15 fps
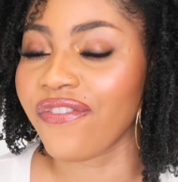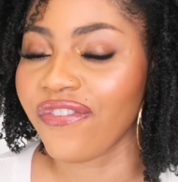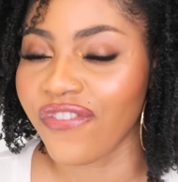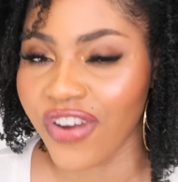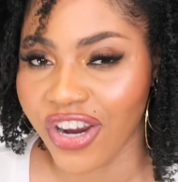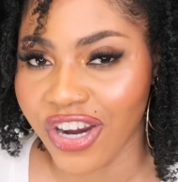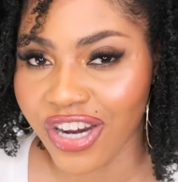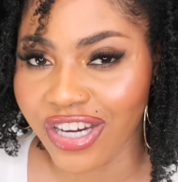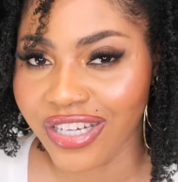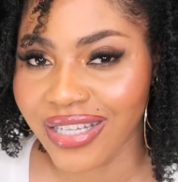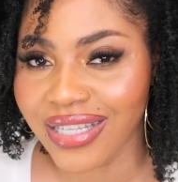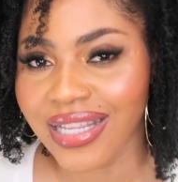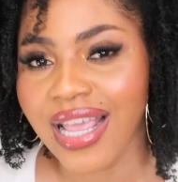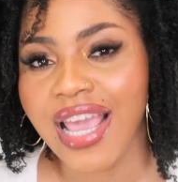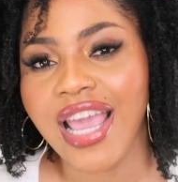
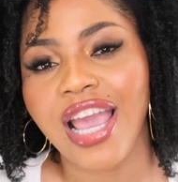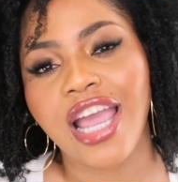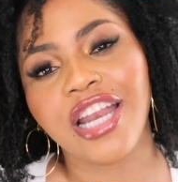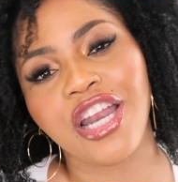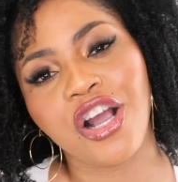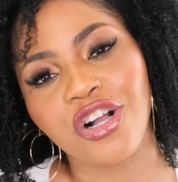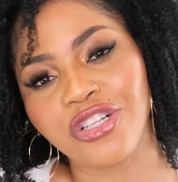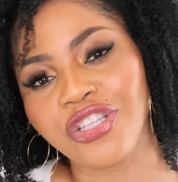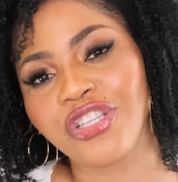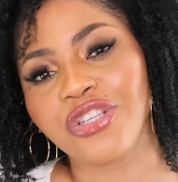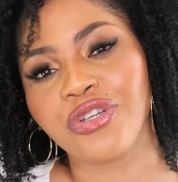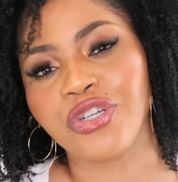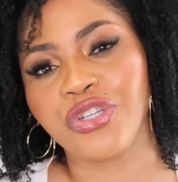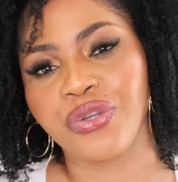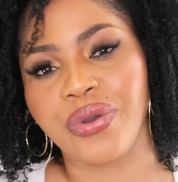first, and
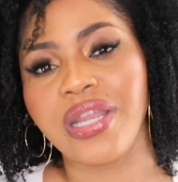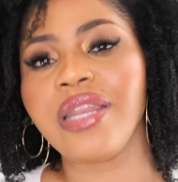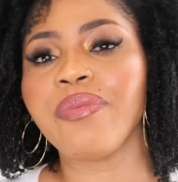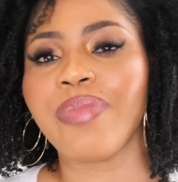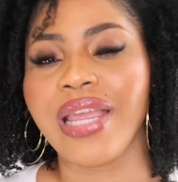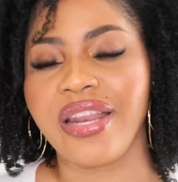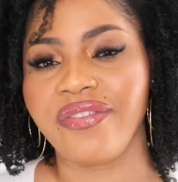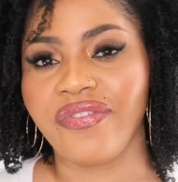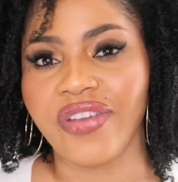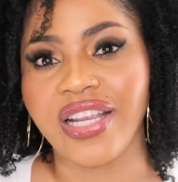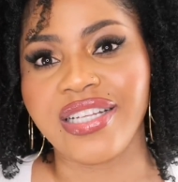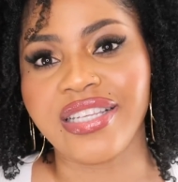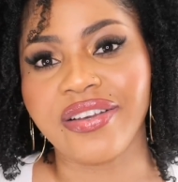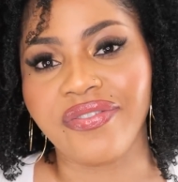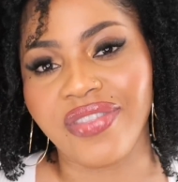also knowing the
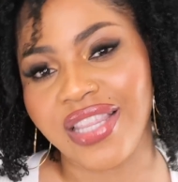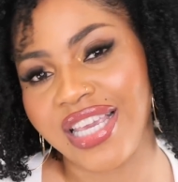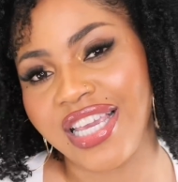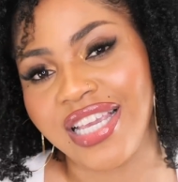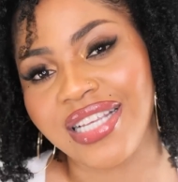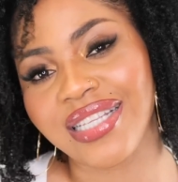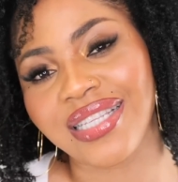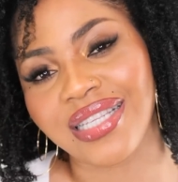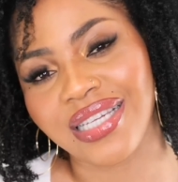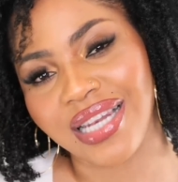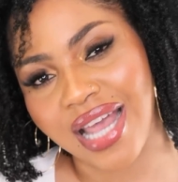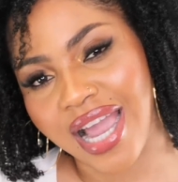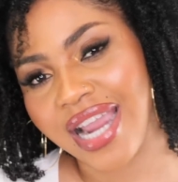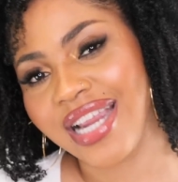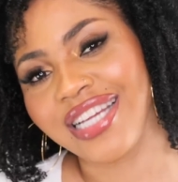benefits of these
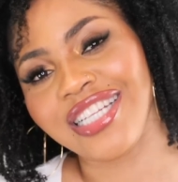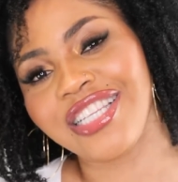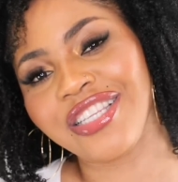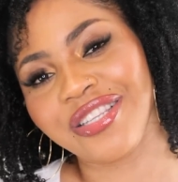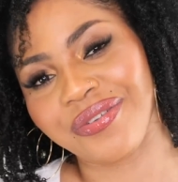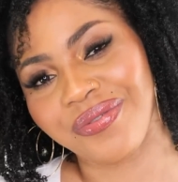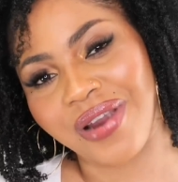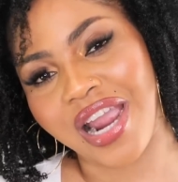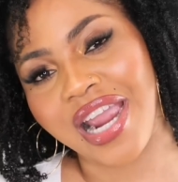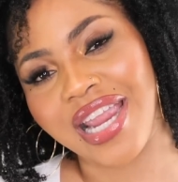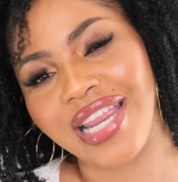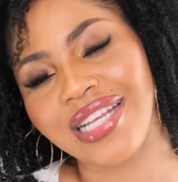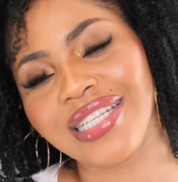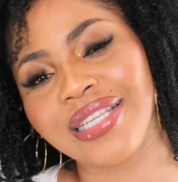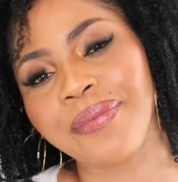lights,
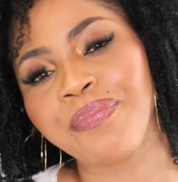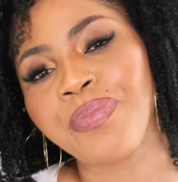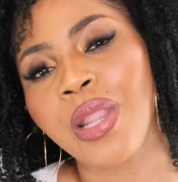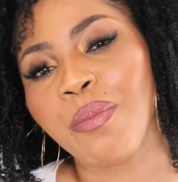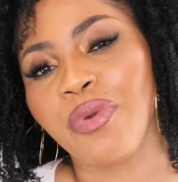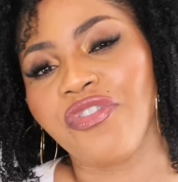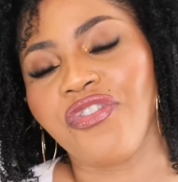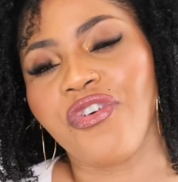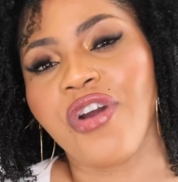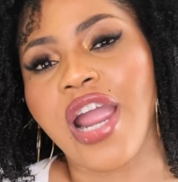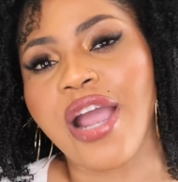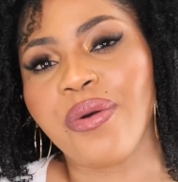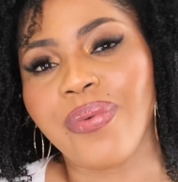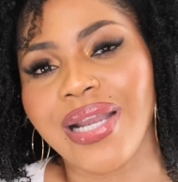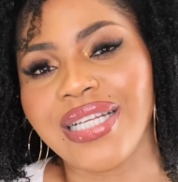right, before
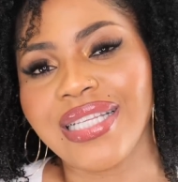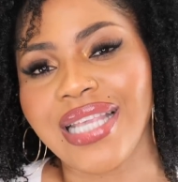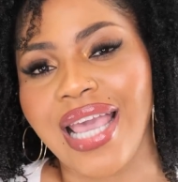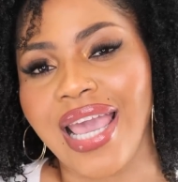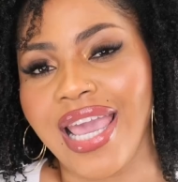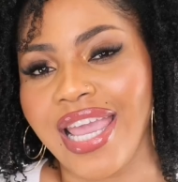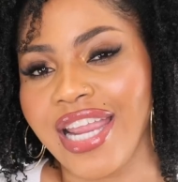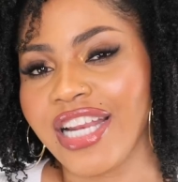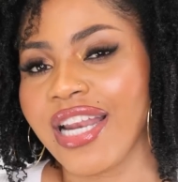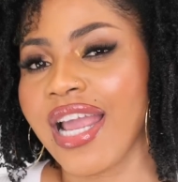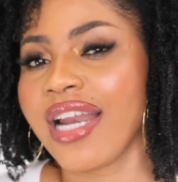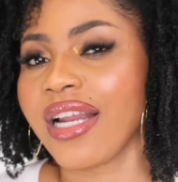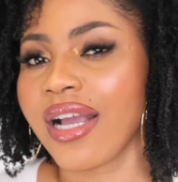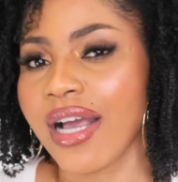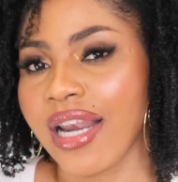I went ahead
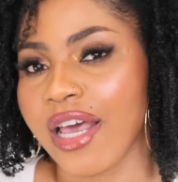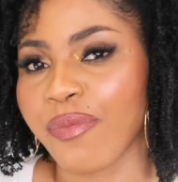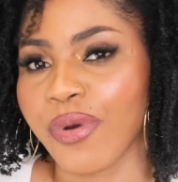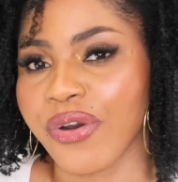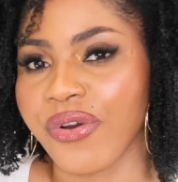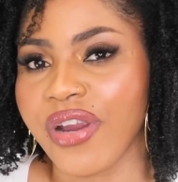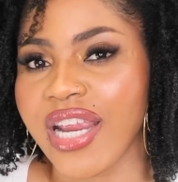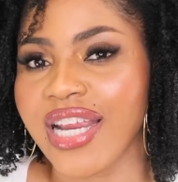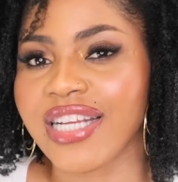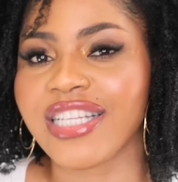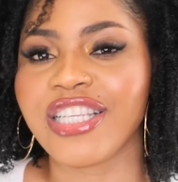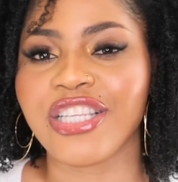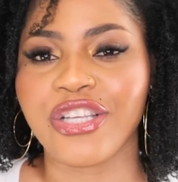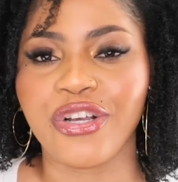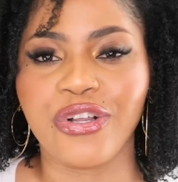and collaborate.
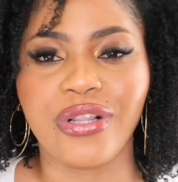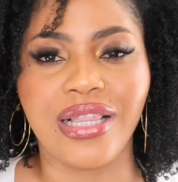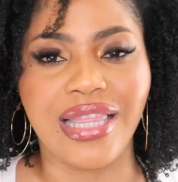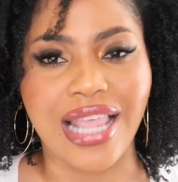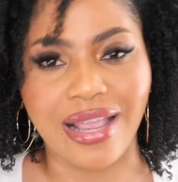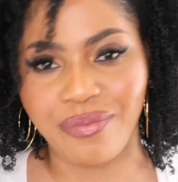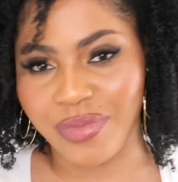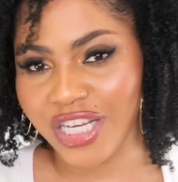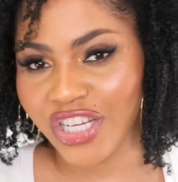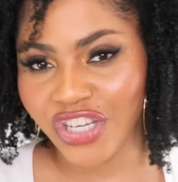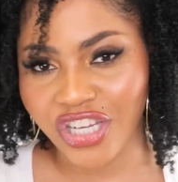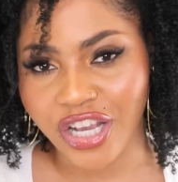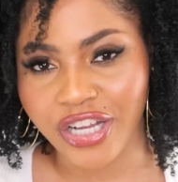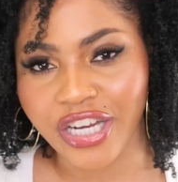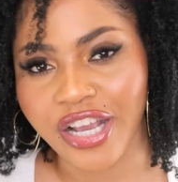So let me
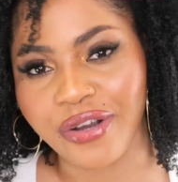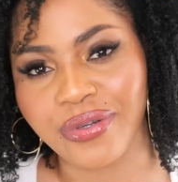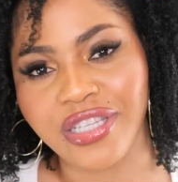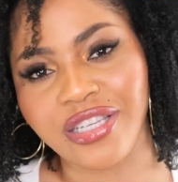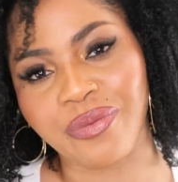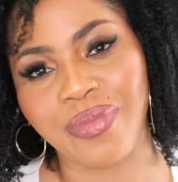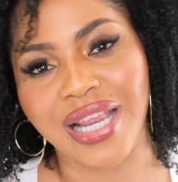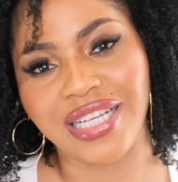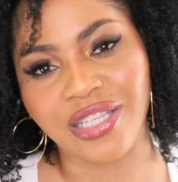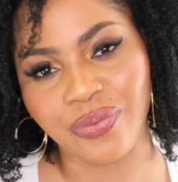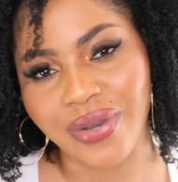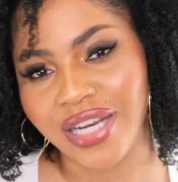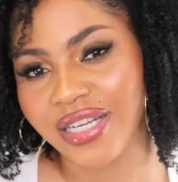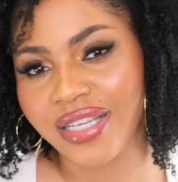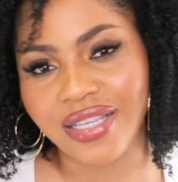shout out to my
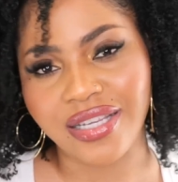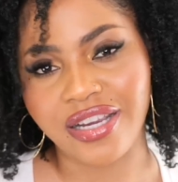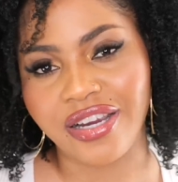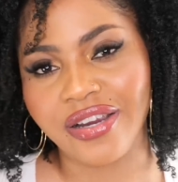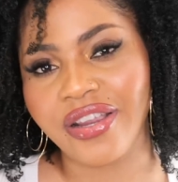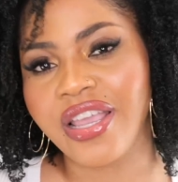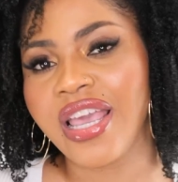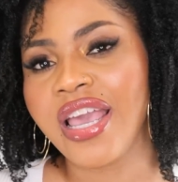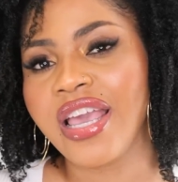sponsor